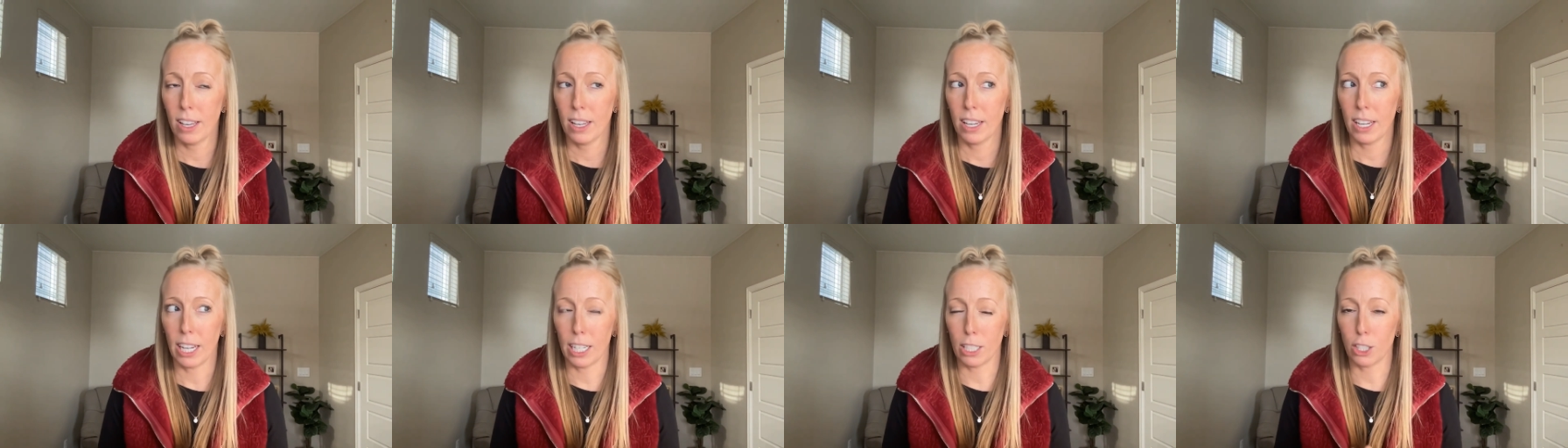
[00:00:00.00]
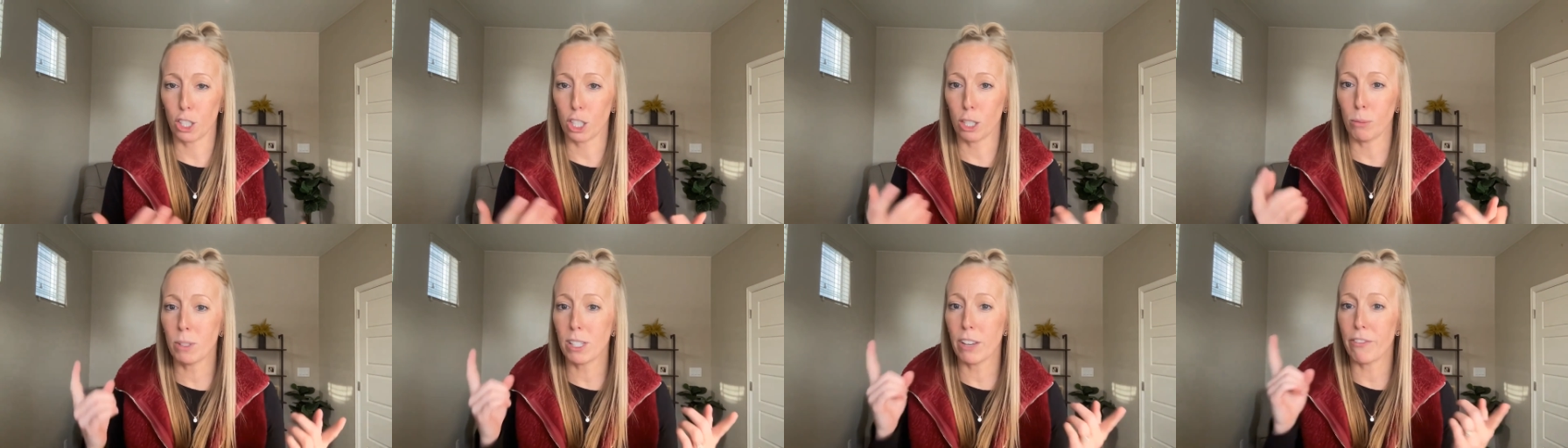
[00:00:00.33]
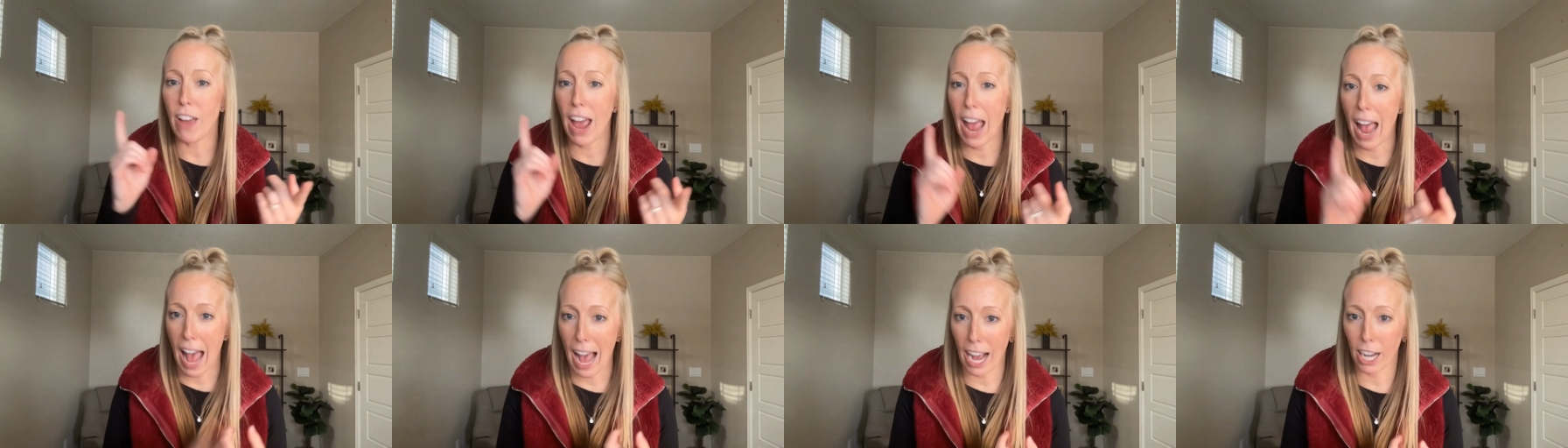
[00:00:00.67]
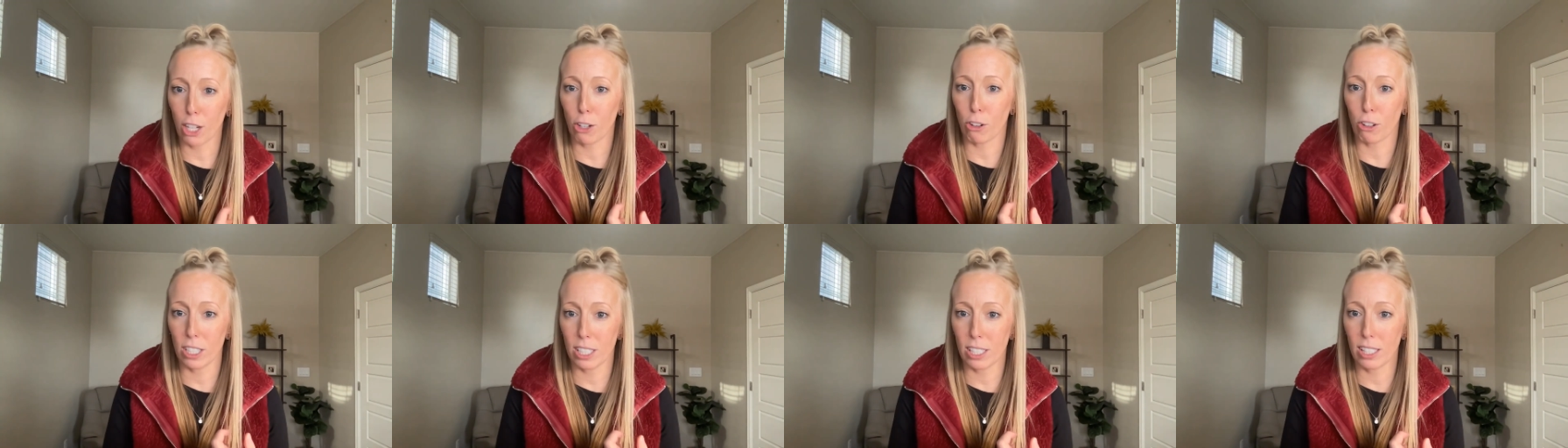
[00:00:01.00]
in terms of
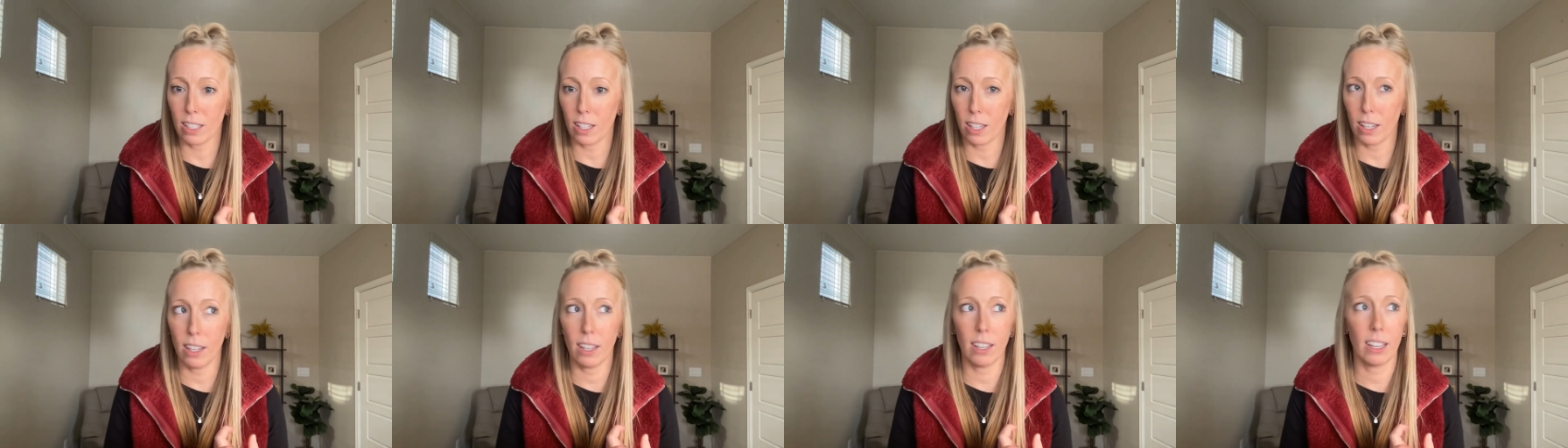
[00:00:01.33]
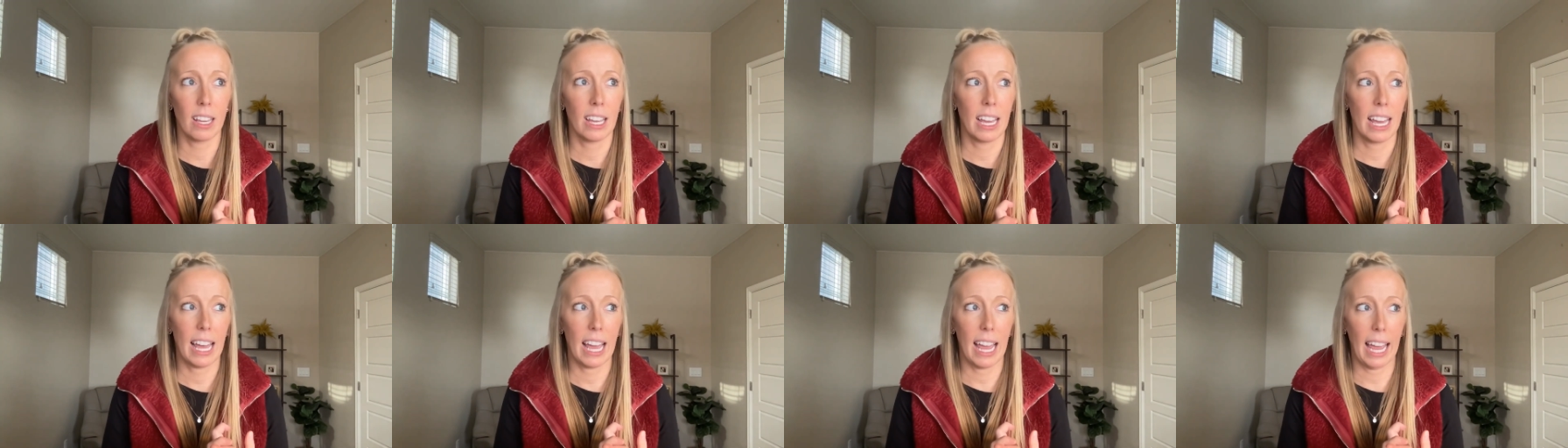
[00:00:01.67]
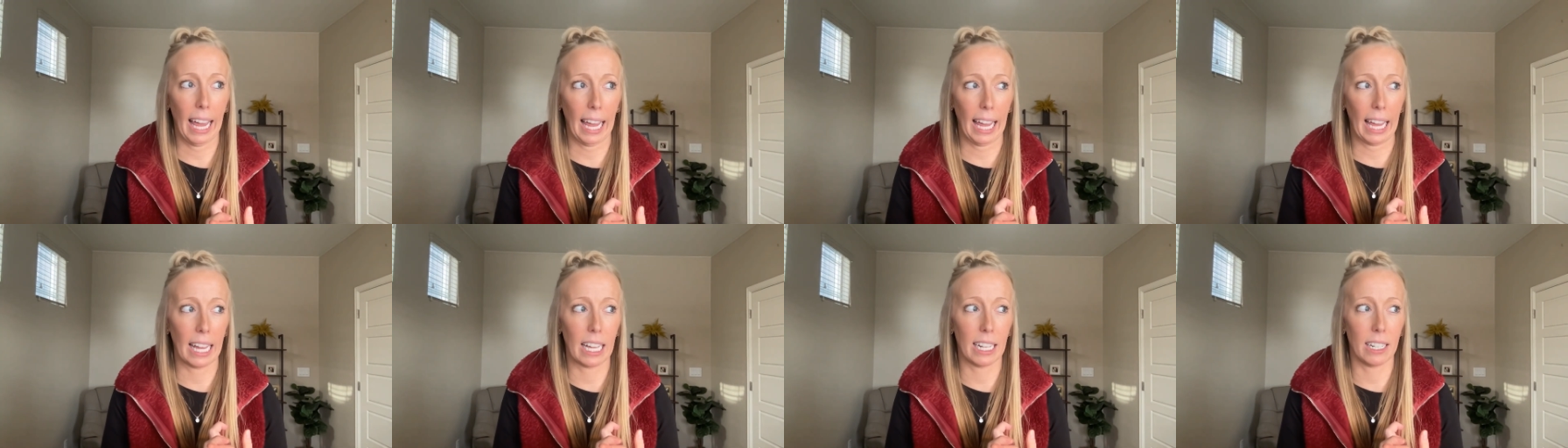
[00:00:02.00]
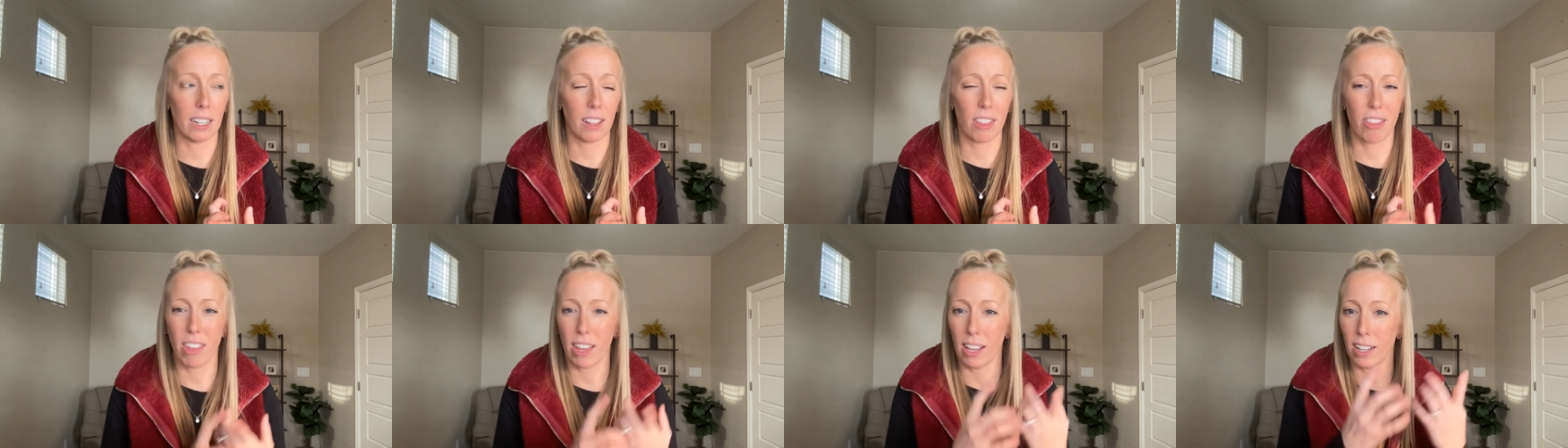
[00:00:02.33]
accuracy
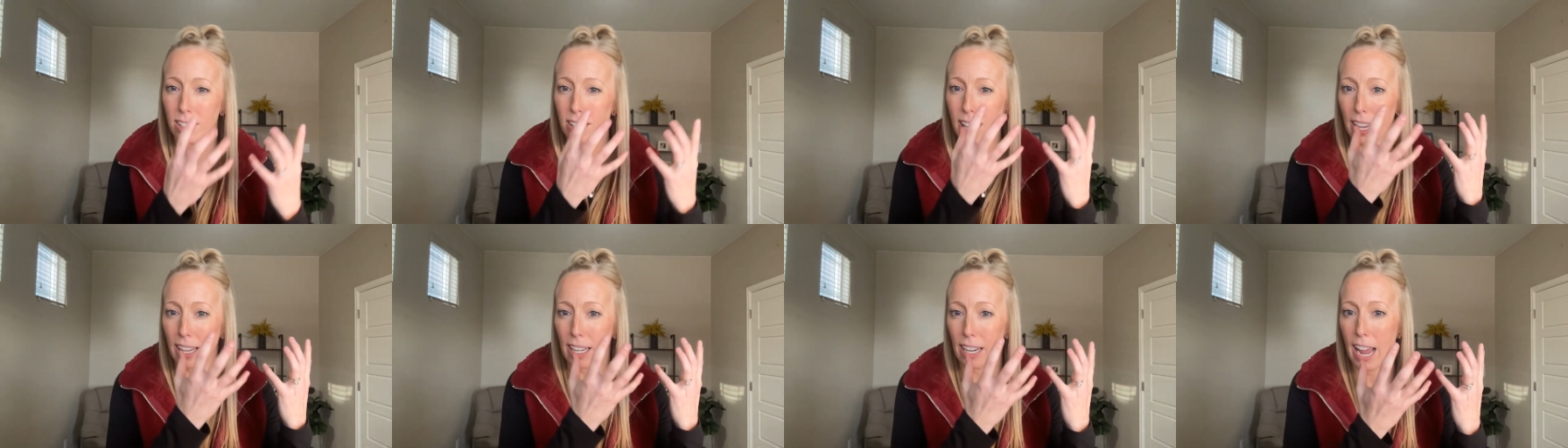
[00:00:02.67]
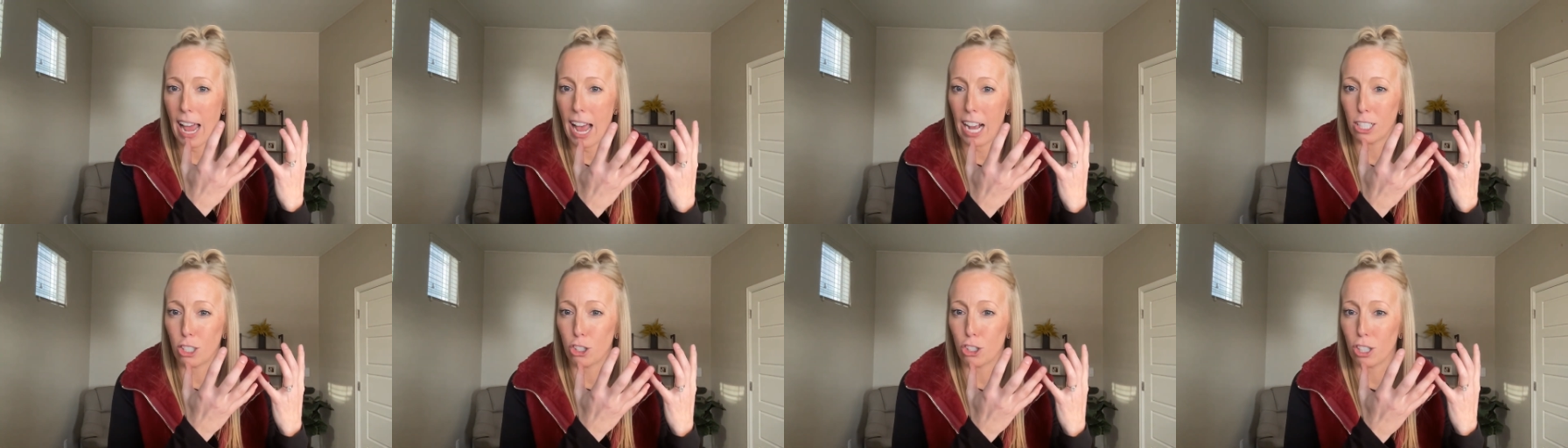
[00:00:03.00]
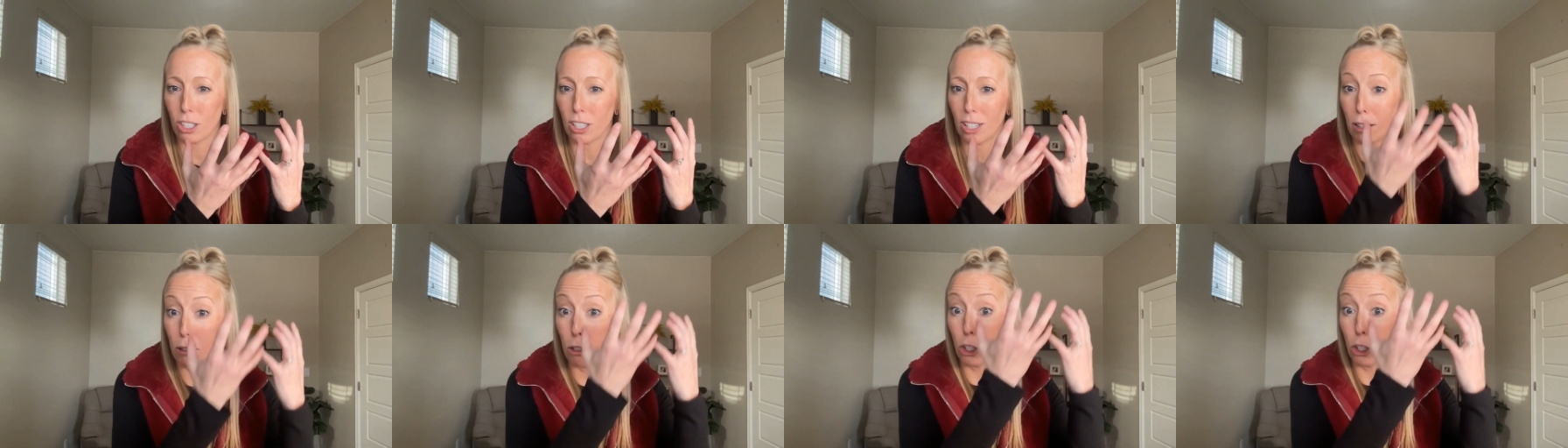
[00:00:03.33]
and things I can actually